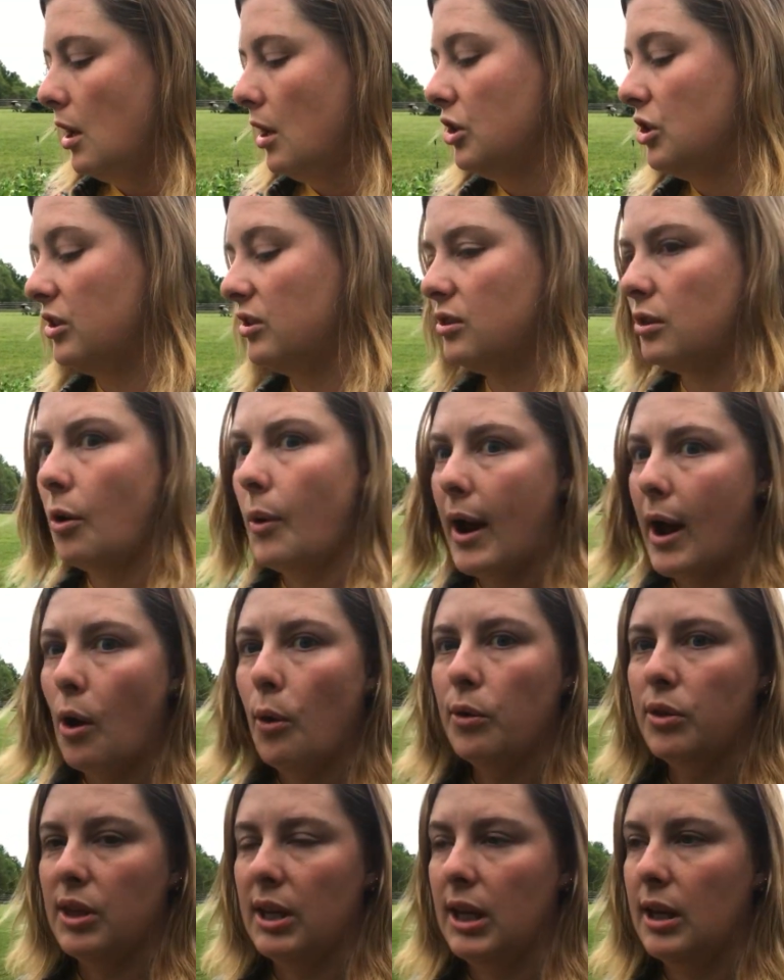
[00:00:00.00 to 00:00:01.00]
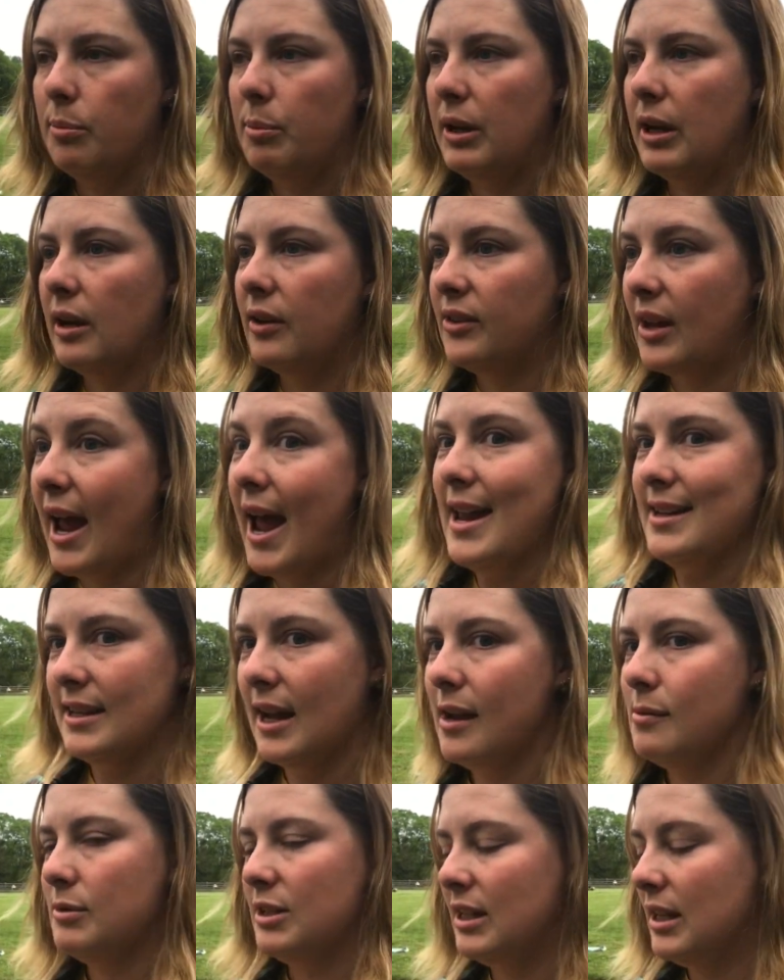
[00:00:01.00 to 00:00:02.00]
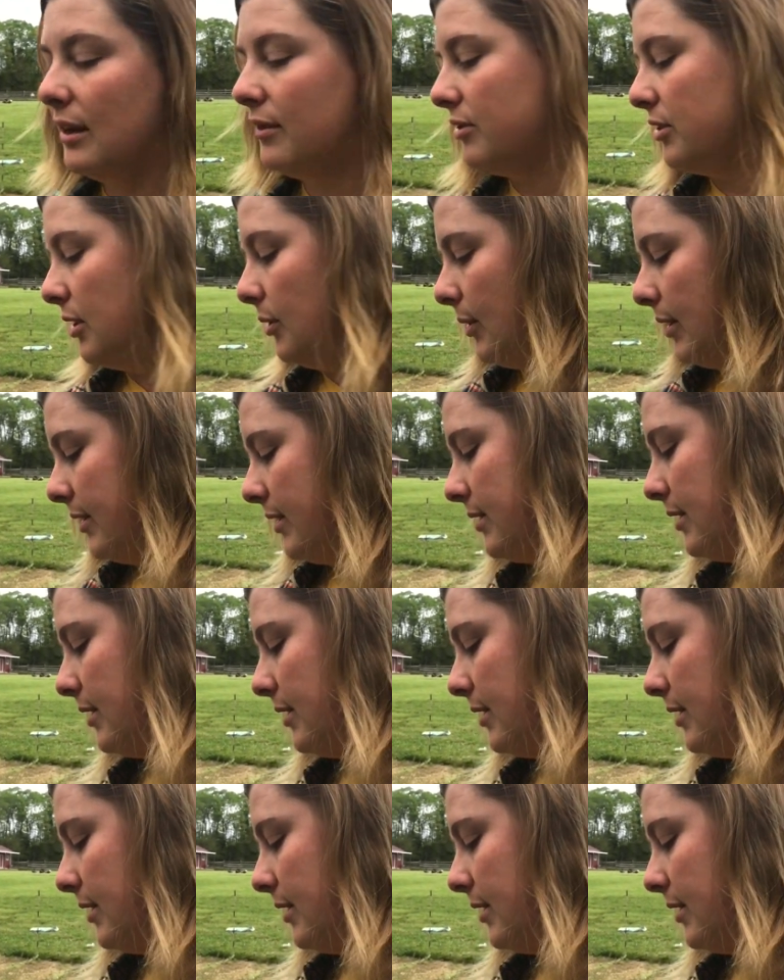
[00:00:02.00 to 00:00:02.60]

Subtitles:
just so healthy because I had time to give to it.